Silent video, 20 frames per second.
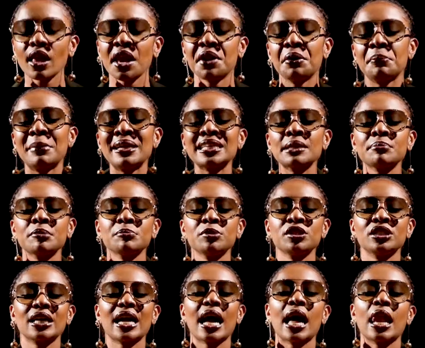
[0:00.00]
My type of
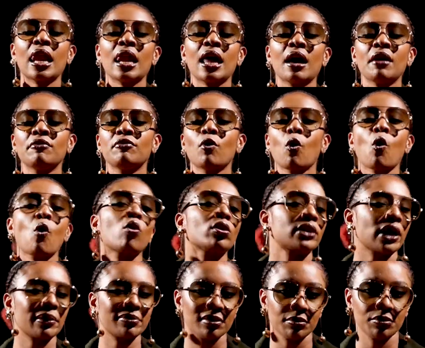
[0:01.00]
music, I love all
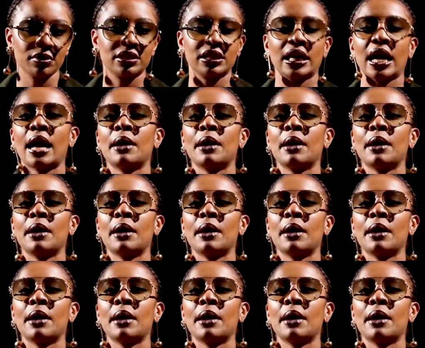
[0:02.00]
types of music.